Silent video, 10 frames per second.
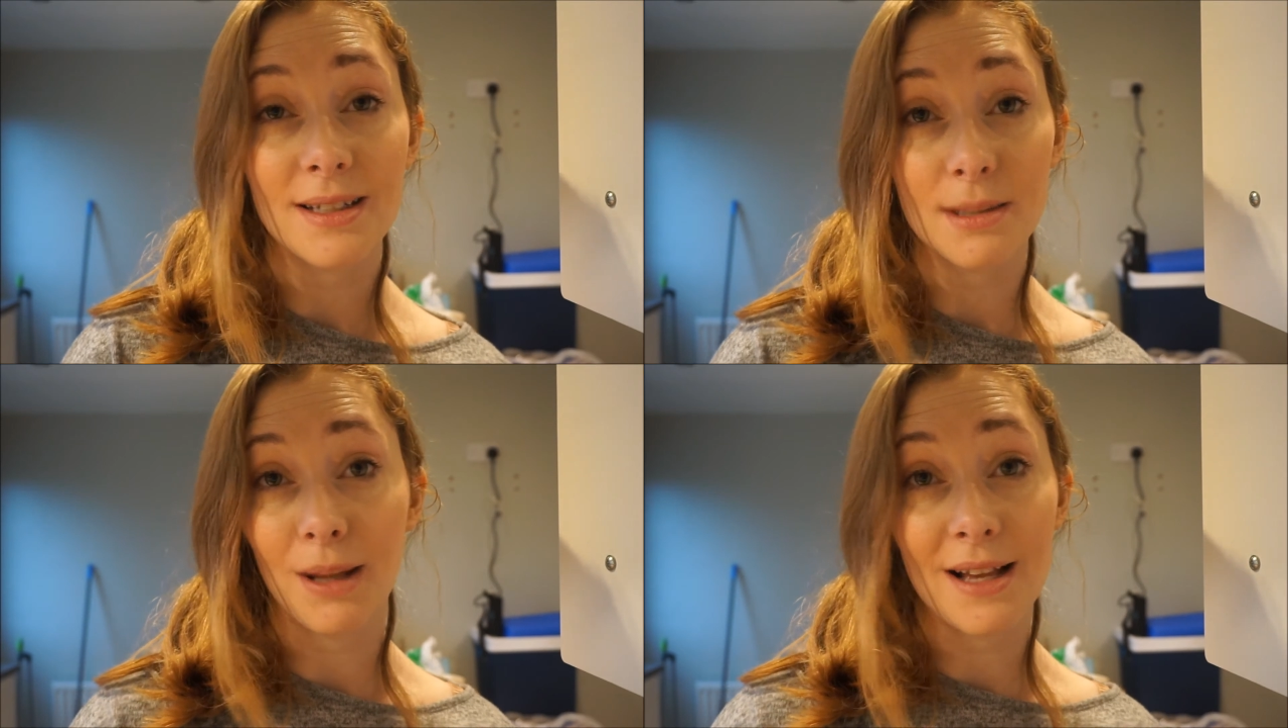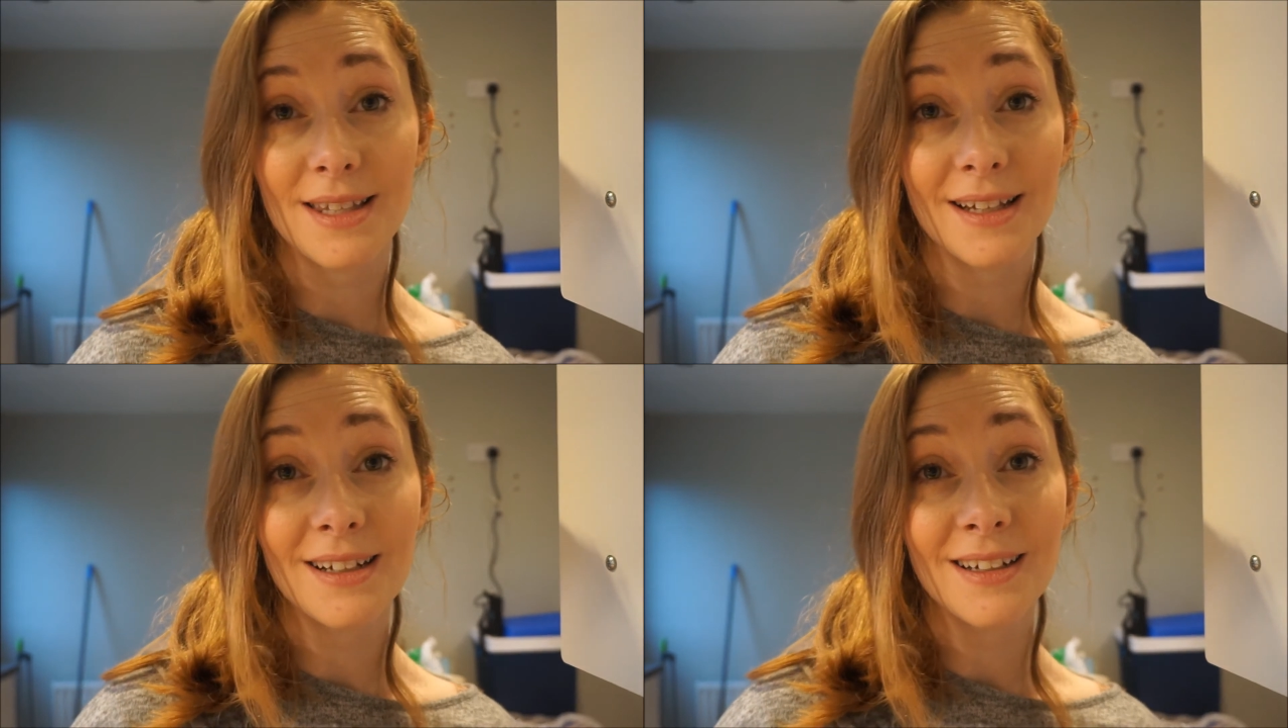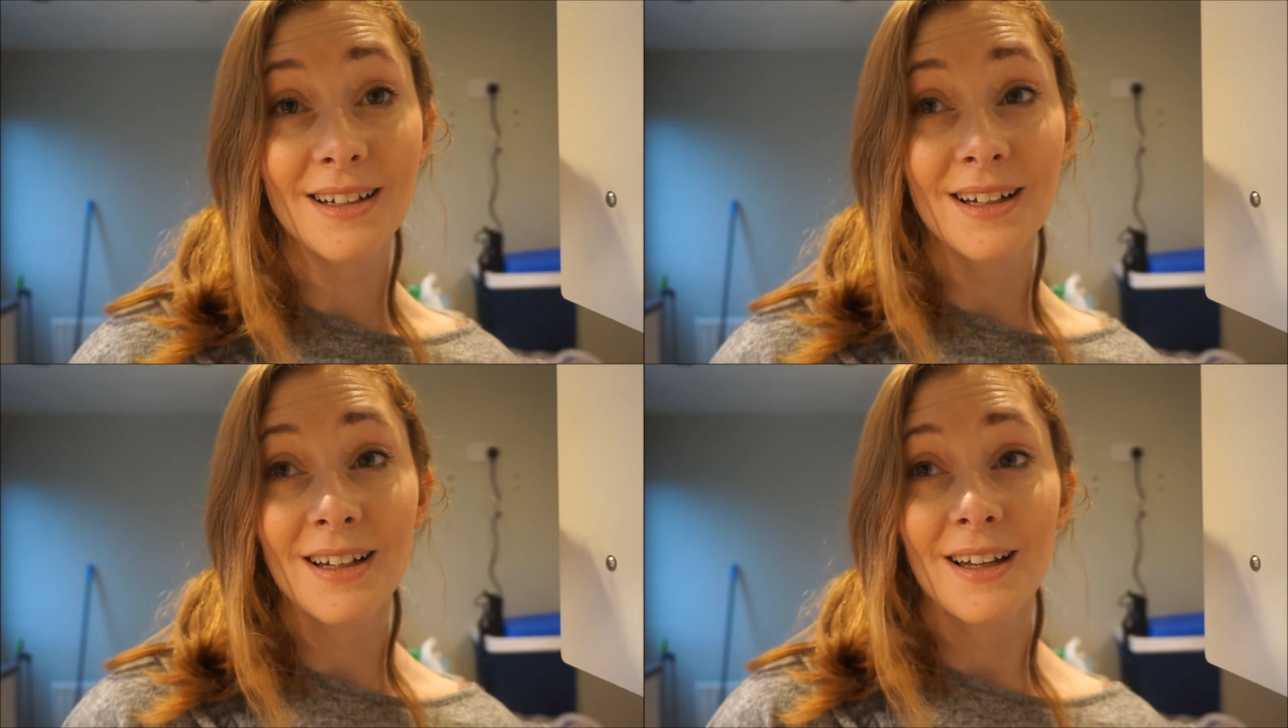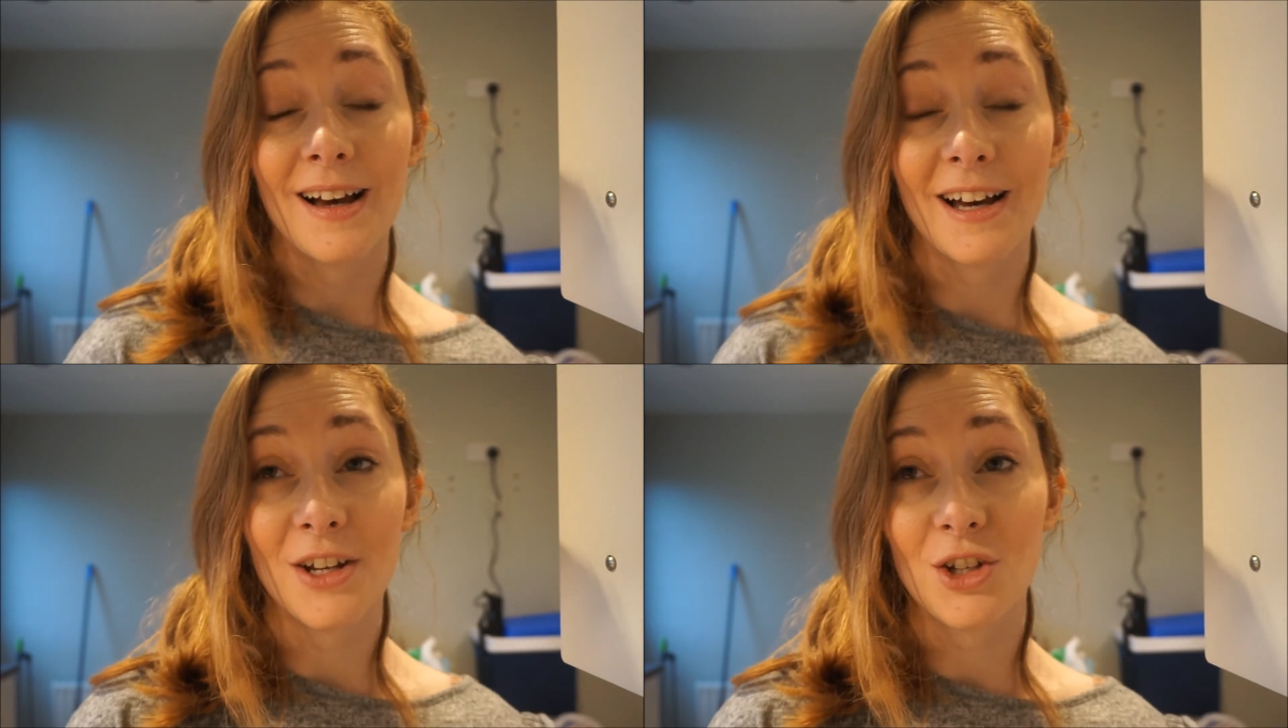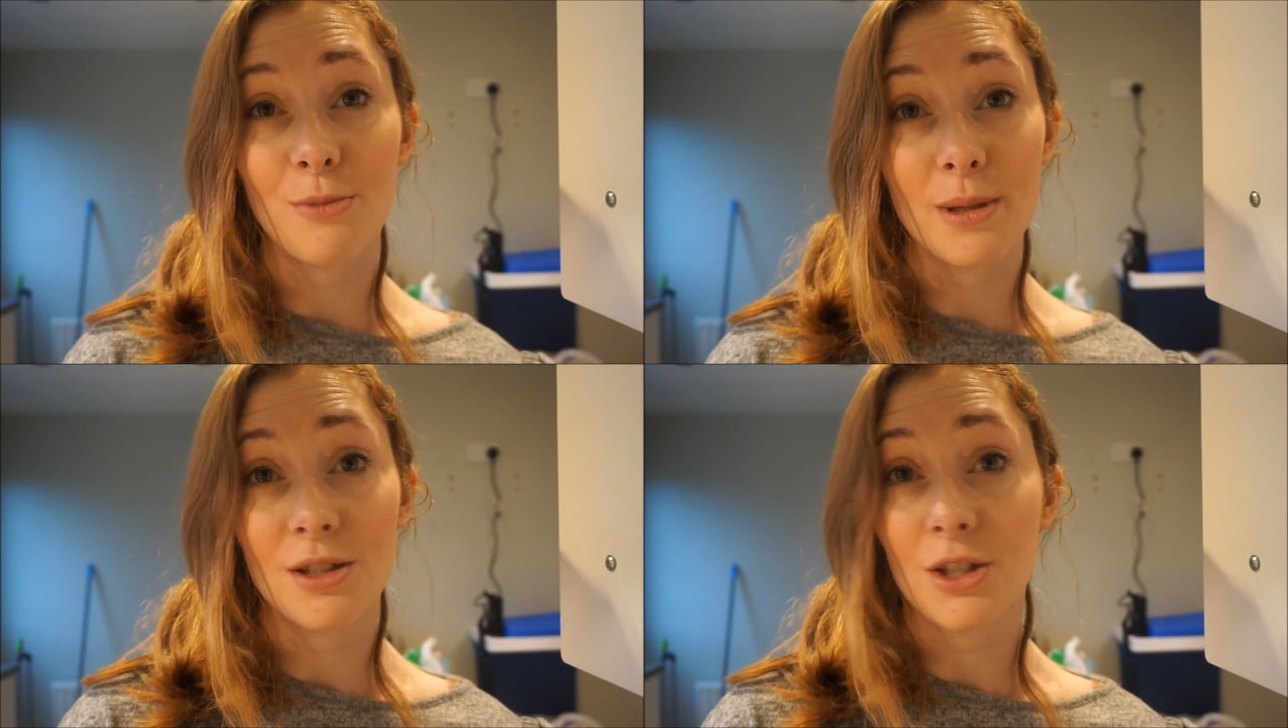is a blessing, and I should
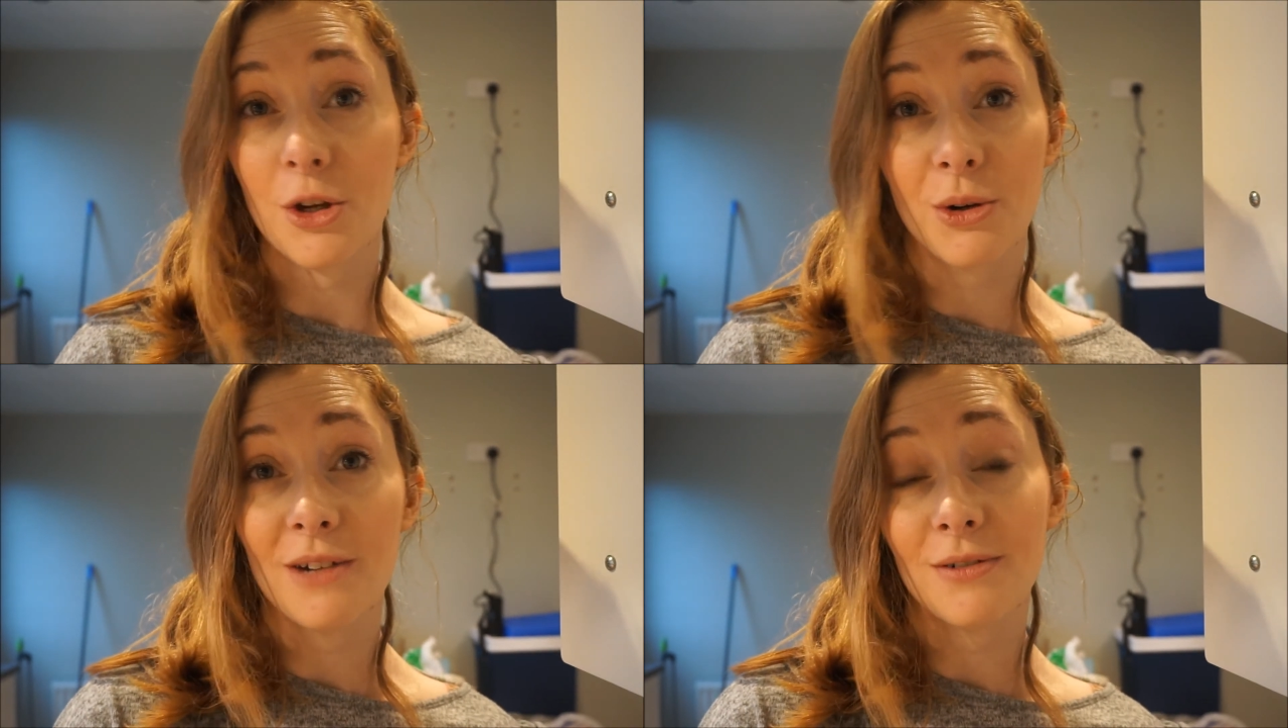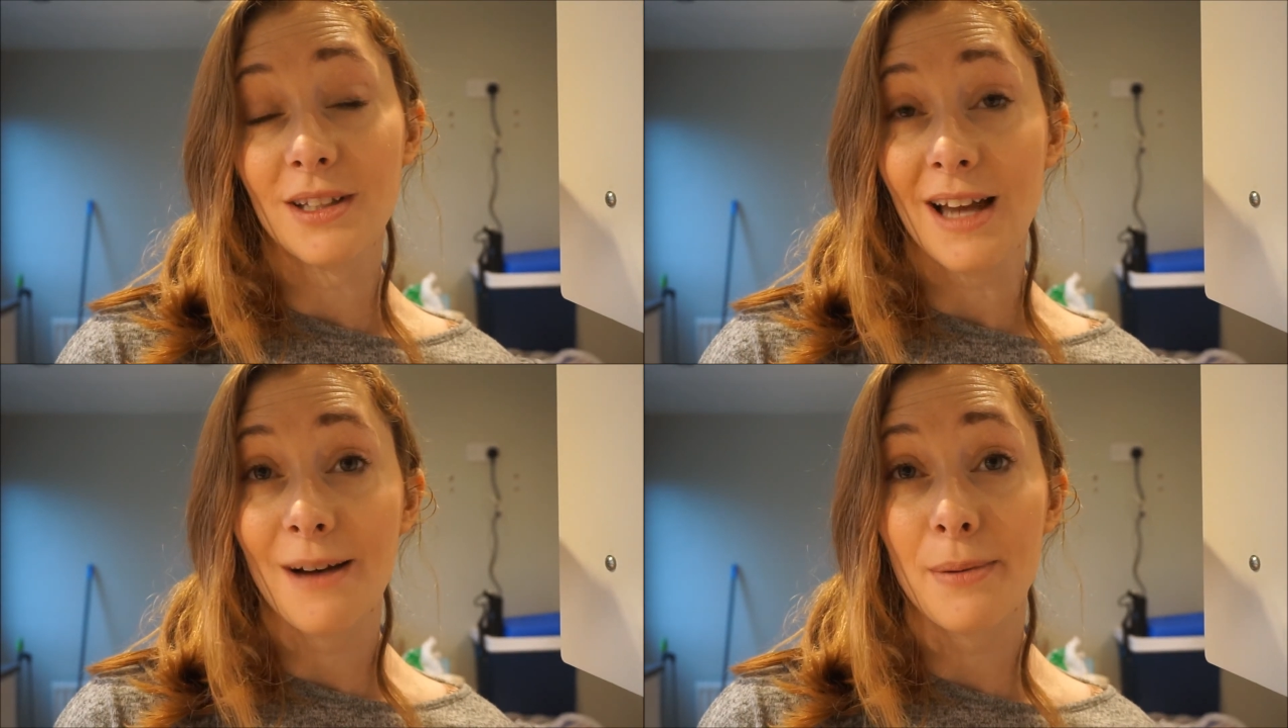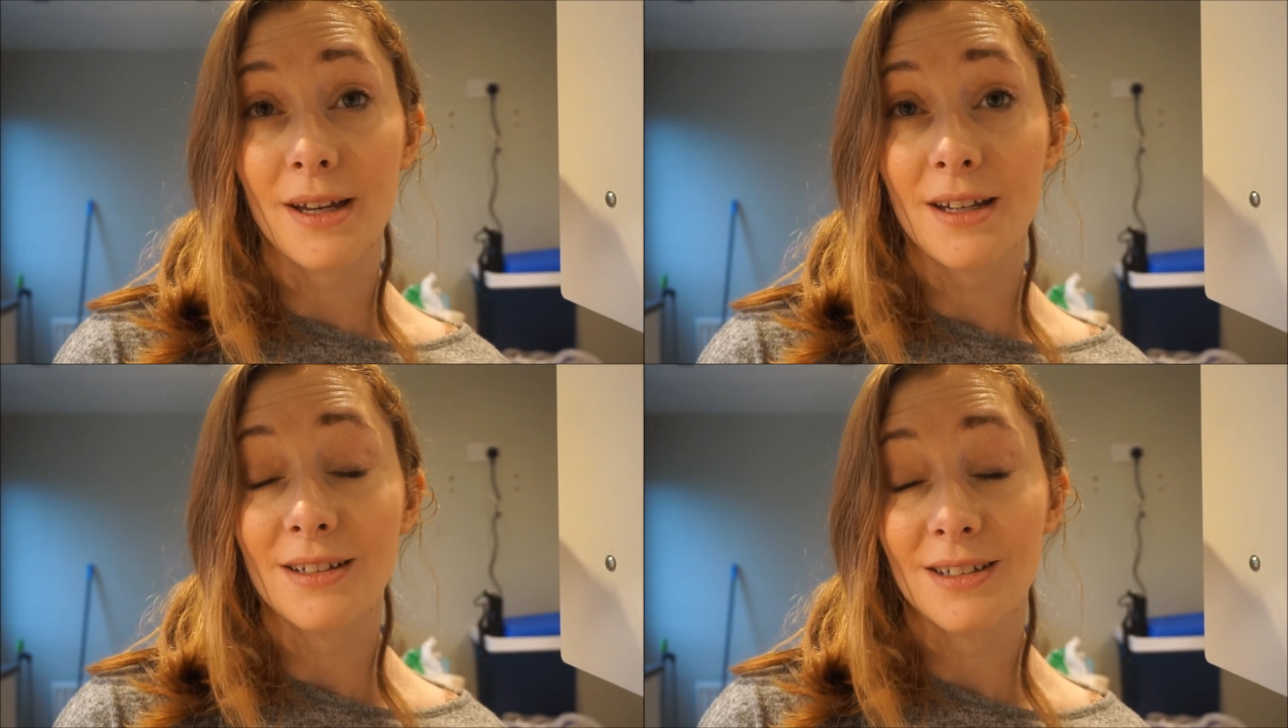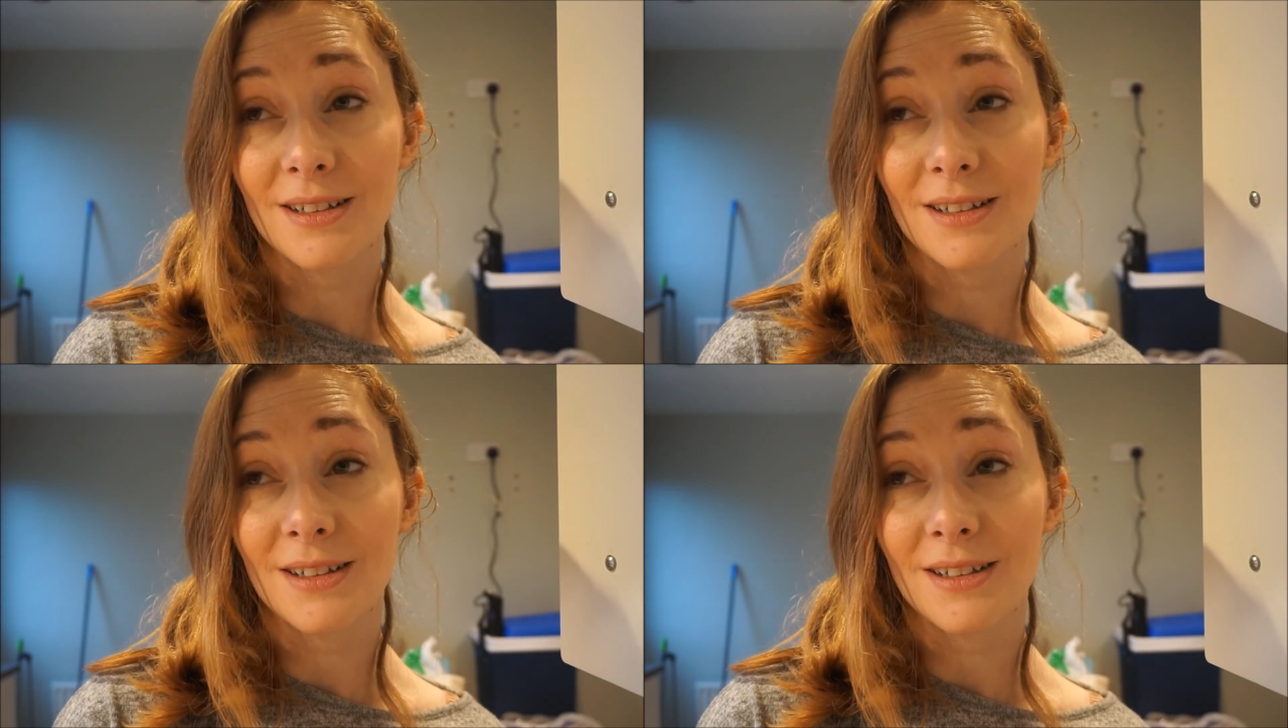have been so grateful and happy,